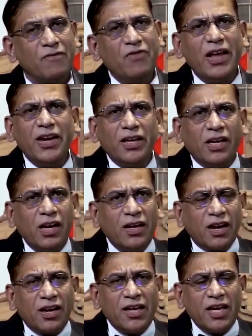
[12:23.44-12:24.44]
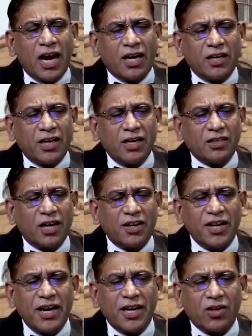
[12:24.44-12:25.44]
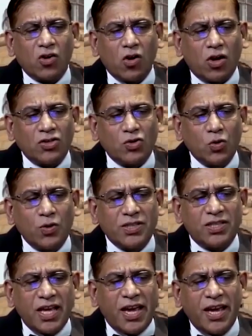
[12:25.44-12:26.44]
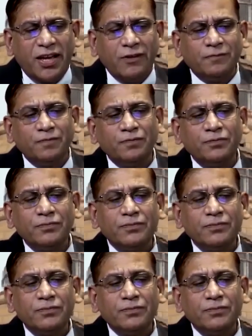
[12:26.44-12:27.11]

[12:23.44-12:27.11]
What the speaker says: Very clearly, Article 38, Clause 2 is saying,